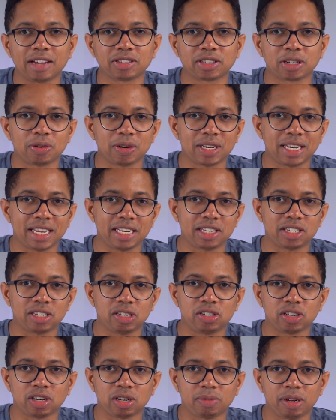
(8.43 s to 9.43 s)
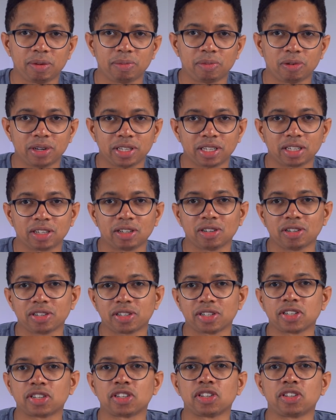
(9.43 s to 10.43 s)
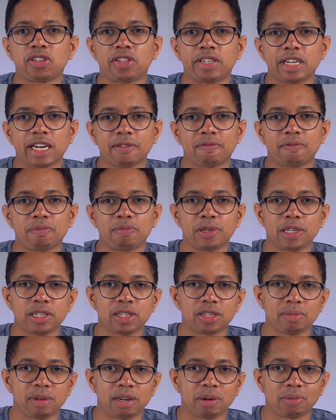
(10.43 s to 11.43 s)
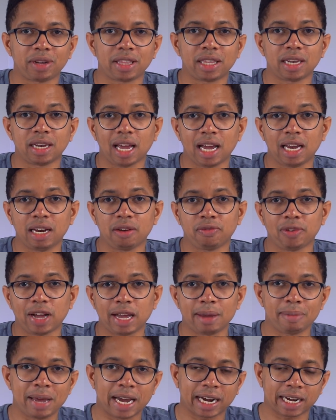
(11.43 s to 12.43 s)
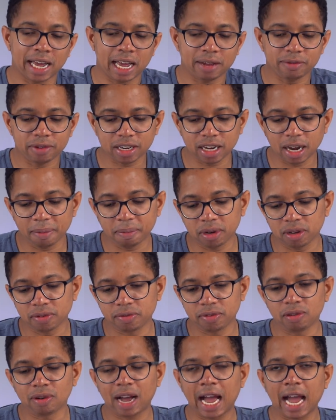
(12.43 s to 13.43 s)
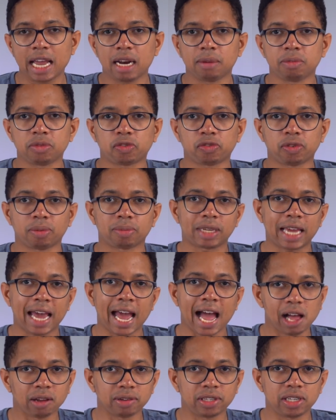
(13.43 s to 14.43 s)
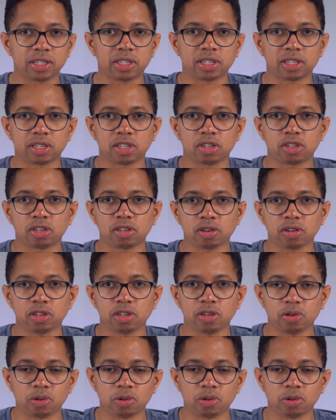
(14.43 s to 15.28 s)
How's it going, ladies and gentlemen, boys and girls? This is Jeff Benjamin with 9 to 5 Mac. I have a couple of new items from CalDigit to show